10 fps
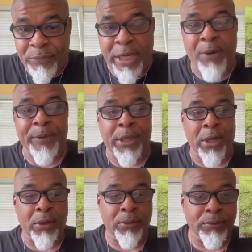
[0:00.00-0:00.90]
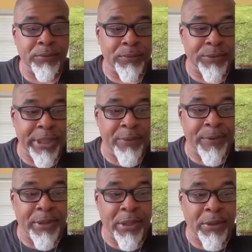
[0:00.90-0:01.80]
There we go. There we
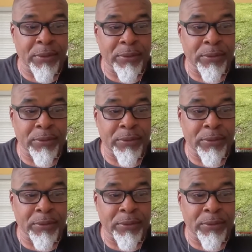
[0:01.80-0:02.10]
go.